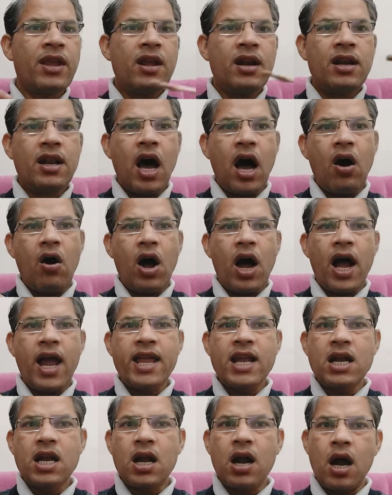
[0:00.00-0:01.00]
Now I
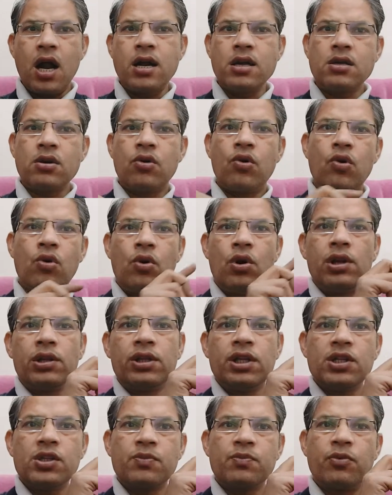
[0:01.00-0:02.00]
can't hold
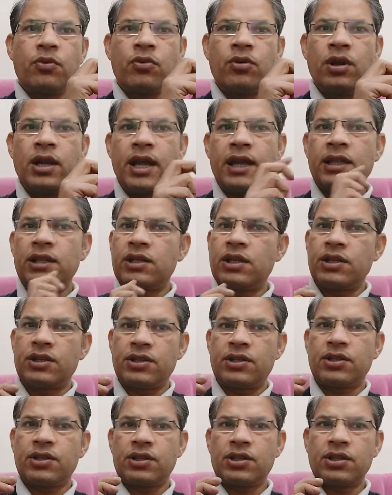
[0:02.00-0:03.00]
this bone like
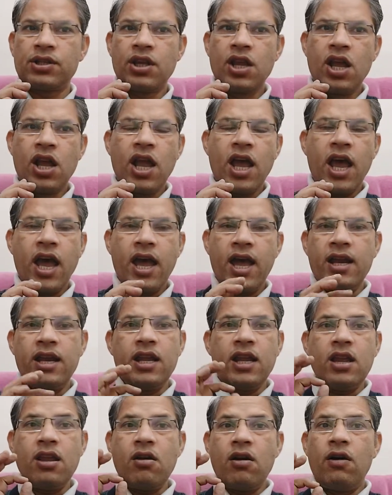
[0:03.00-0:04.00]
this.
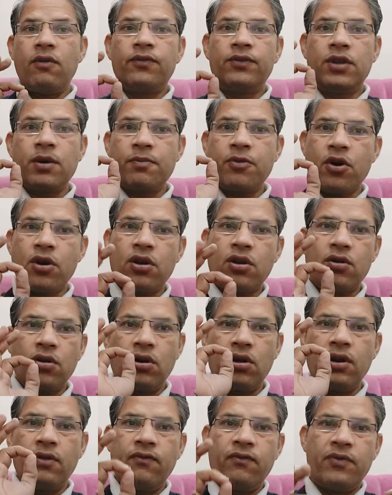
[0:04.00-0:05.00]
Any of the
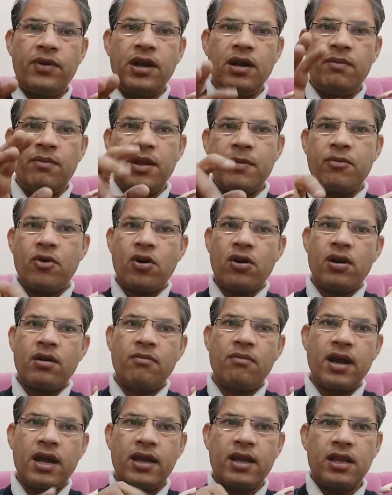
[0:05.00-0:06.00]
protocol will be broken
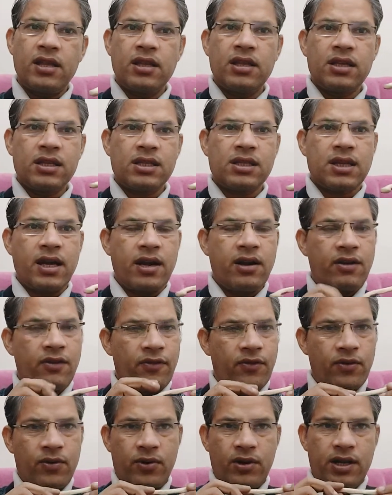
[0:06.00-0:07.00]
by this kind of
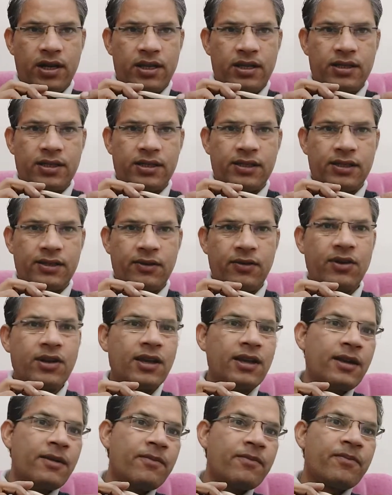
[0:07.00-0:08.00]
holdings.
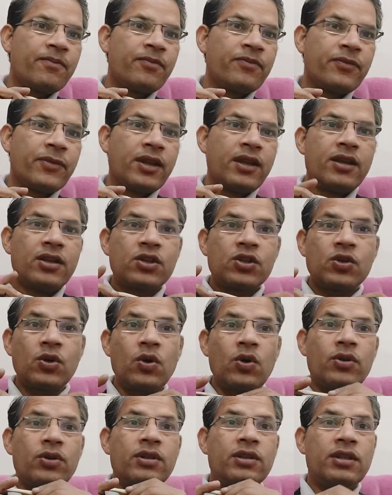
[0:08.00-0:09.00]
Okay,
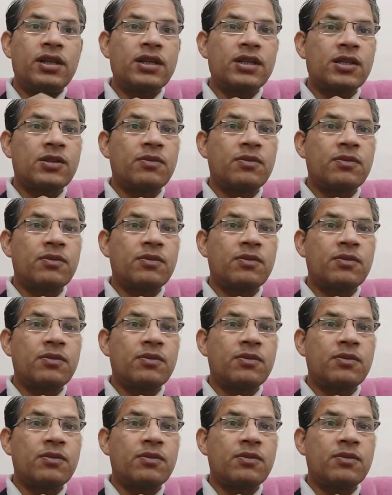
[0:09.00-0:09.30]
so this